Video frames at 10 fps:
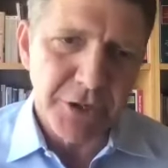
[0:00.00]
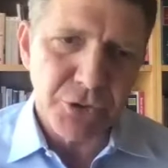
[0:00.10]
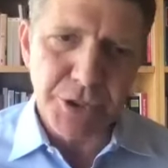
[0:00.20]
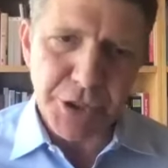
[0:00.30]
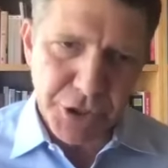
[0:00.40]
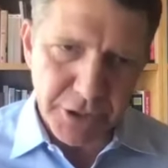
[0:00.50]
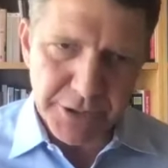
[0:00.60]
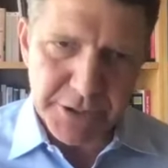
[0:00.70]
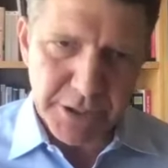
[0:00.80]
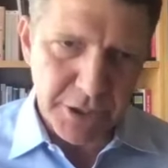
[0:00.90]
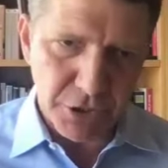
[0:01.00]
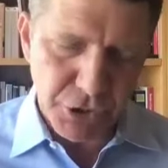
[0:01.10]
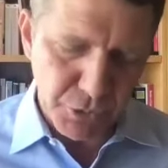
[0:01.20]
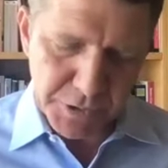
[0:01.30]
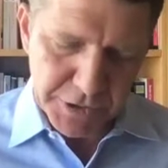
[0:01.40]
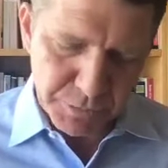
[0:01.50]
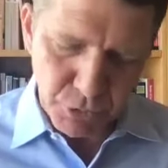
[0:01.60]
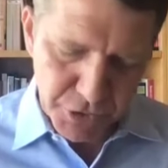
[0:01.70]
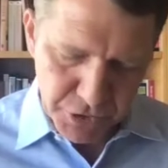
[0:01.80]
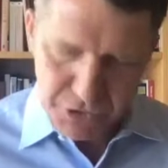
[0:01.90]
traditionalistic culture, which is
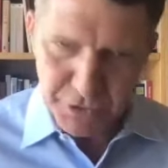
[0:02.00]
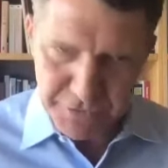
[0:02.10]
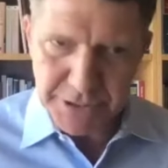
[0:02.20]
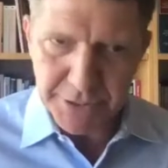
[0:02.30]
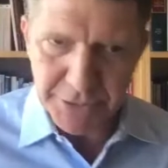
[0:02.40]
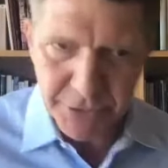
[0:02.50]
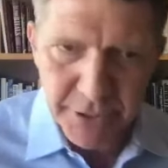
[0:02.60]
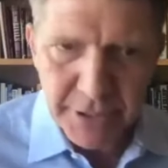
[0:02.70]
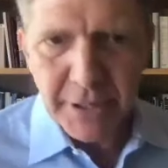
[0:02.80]
more sort of Southern,